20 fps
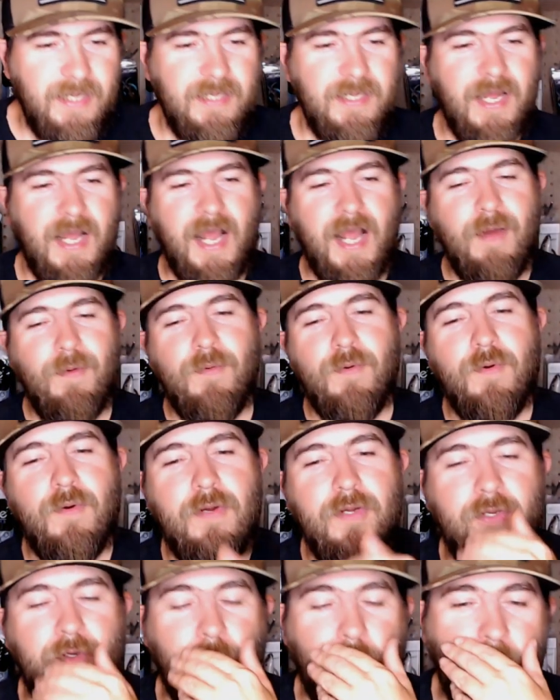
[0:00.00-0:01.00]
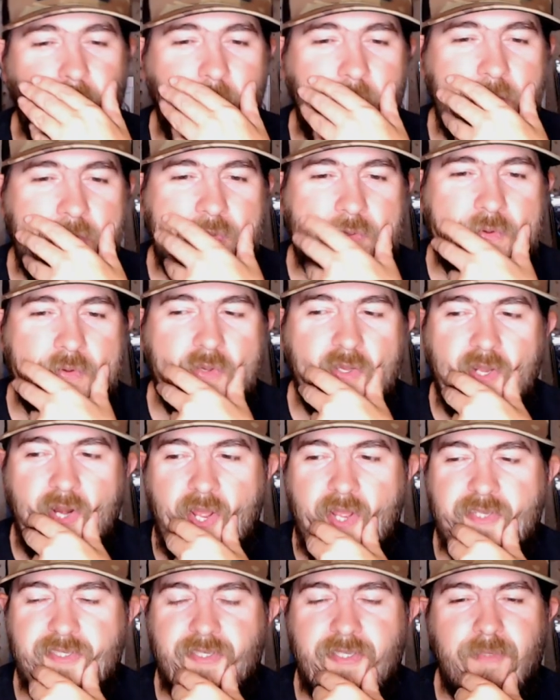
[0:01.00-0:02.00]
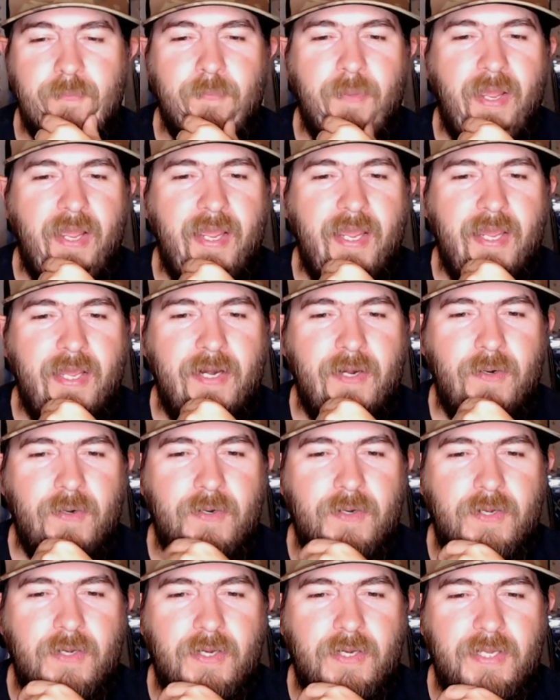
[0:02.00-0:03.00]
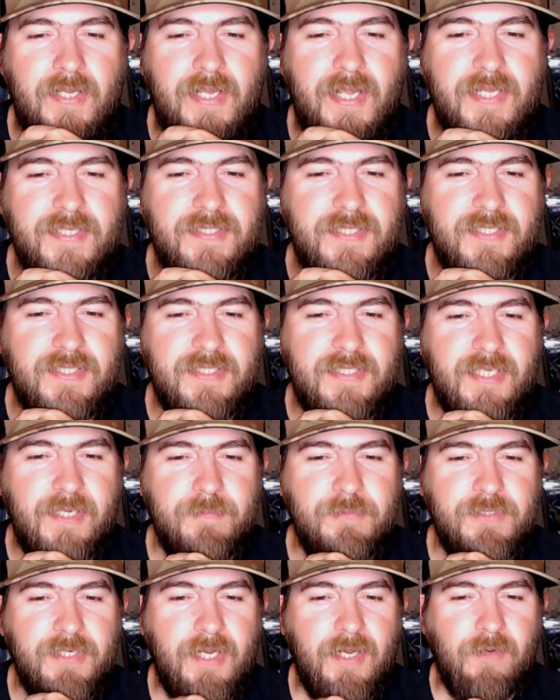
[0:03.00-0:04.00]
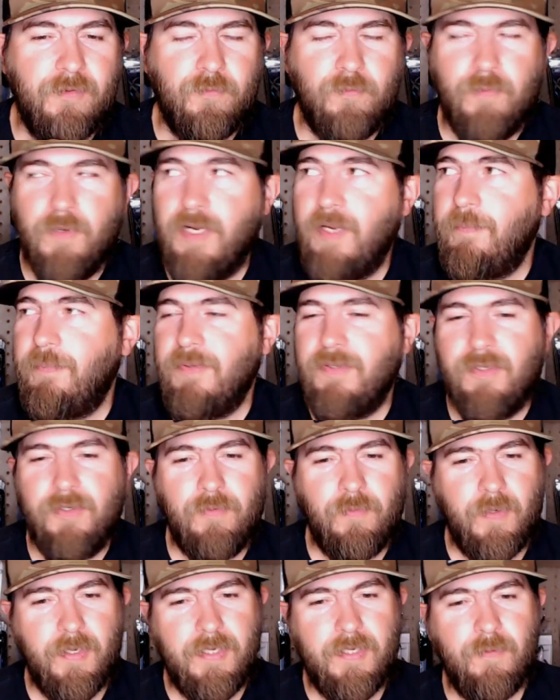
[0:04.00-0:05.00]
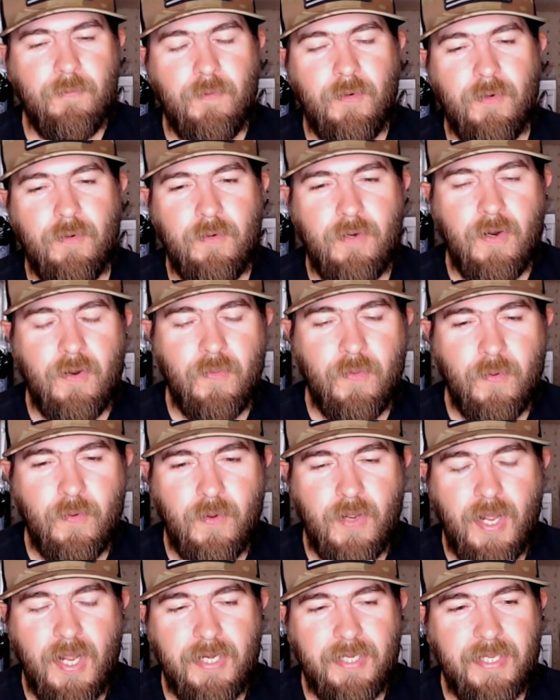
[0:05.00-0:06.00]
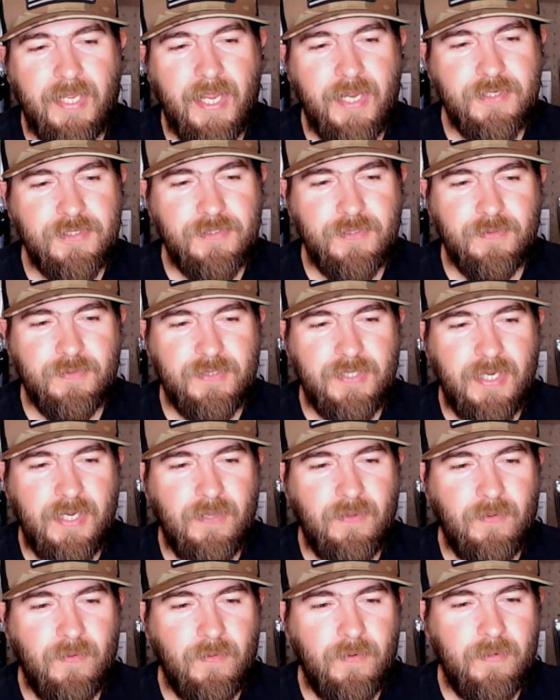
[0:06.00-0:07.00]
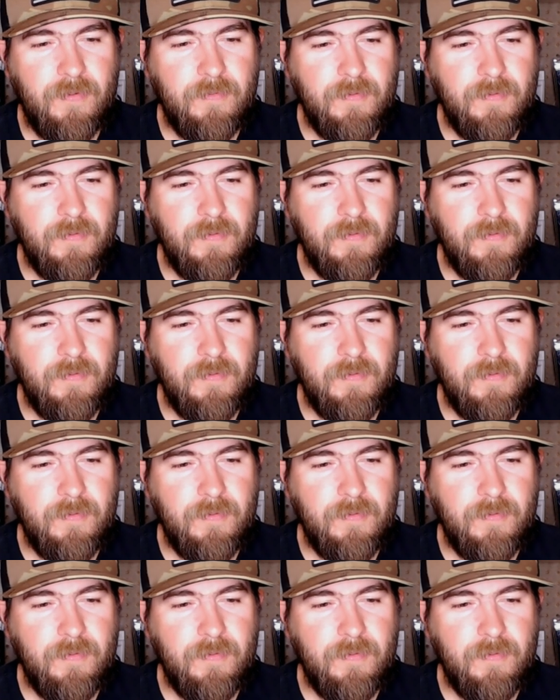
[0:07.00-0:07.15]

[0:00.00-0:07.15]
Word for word: I will agree with you. It has a bad, uh, it has the stepchild rep in the cranking world, although I catch their tail on it.